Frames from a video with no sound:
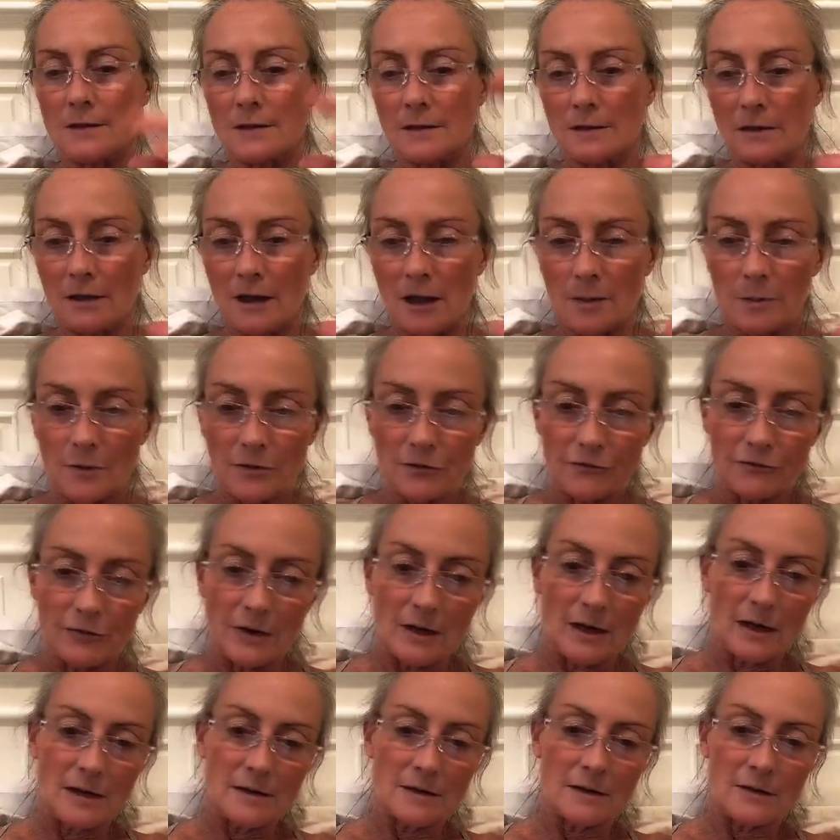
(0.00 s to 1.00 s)
and go out with
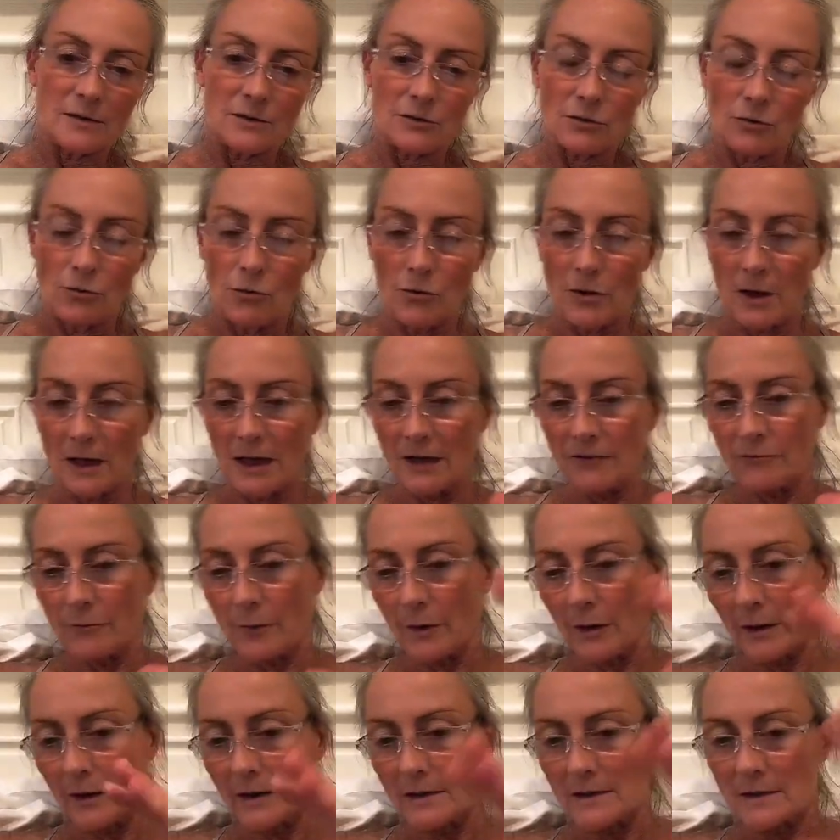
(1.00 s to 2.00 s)
friends and talk and have
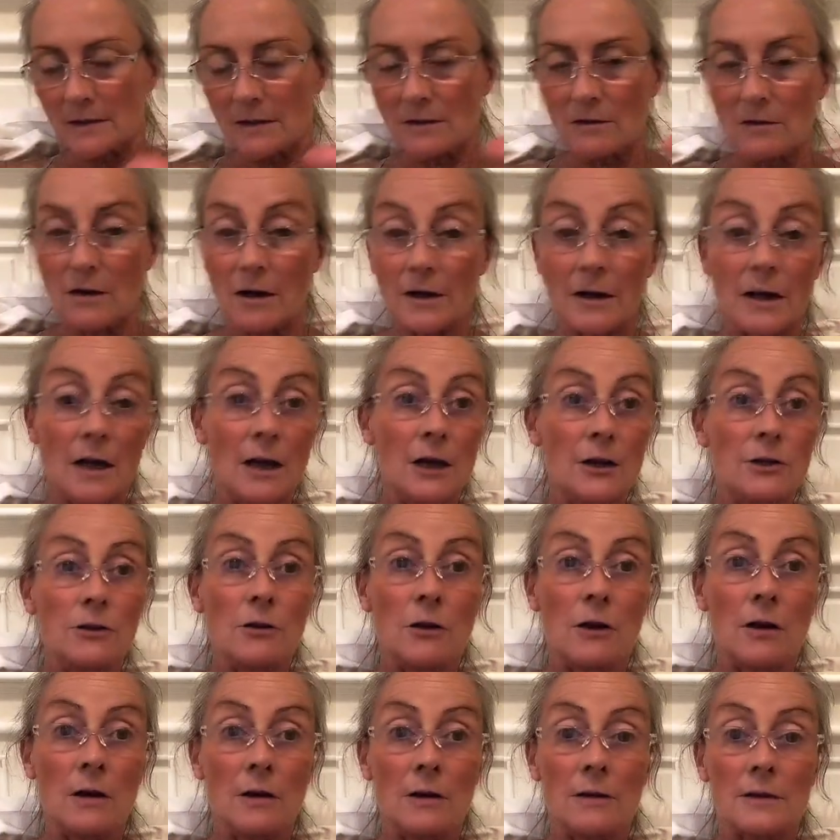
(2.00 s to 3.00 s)
parties in the garden. You
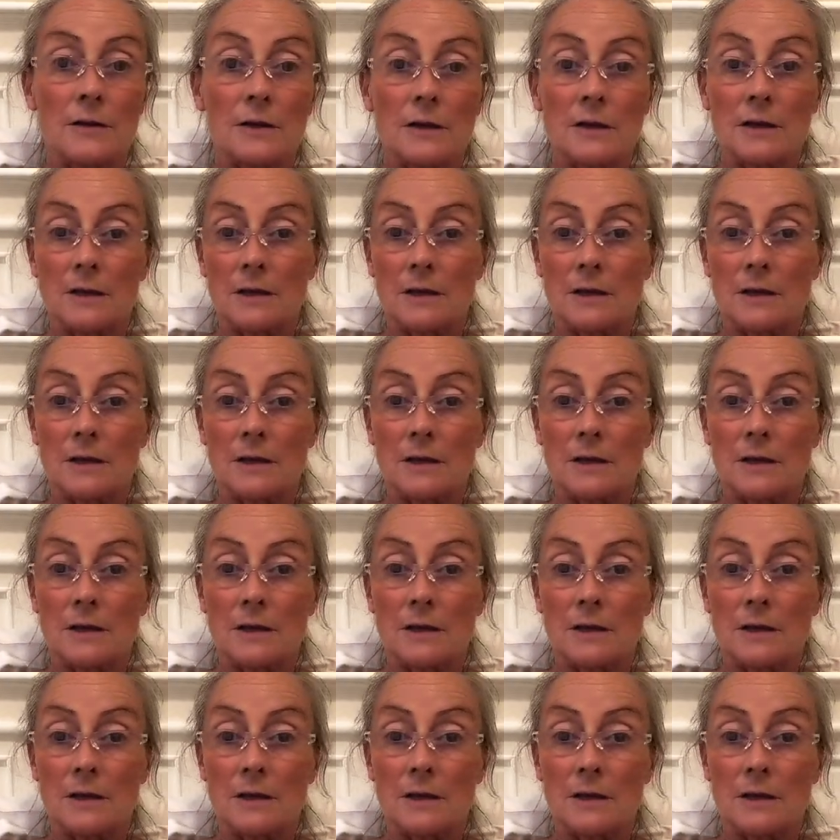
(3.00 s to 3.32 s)
can't.